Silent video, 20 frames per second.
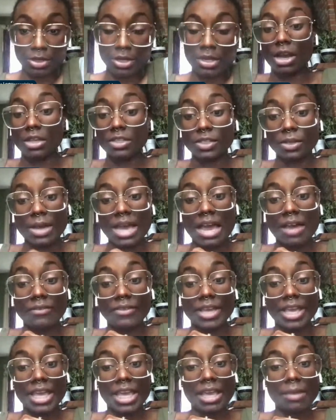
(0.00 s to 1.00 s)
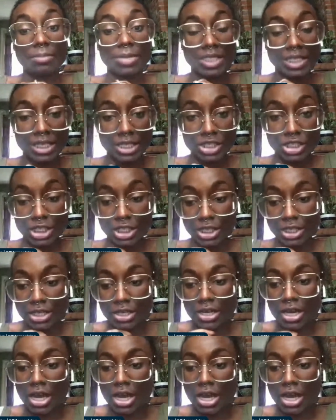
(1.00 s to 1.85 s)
We also have a petition.